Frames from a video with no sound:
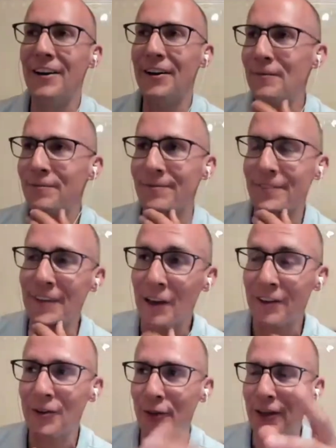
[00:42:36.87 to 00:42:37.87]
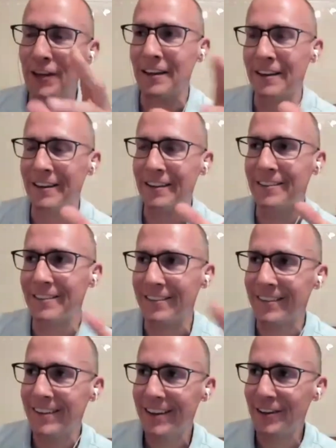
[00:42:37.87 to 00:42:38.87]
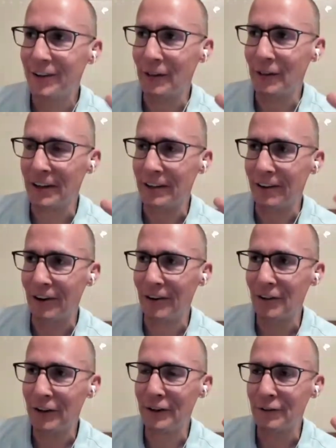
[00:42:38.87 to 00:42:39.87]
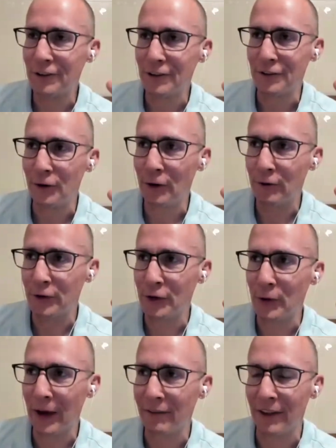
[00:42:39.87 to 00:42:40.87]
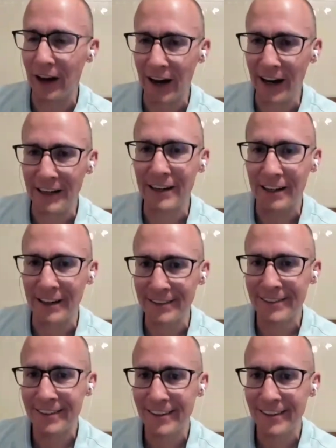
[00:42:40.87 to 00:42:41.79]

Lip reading: Yeah, because you think in Our Lady of Czestochowa, you have the icon,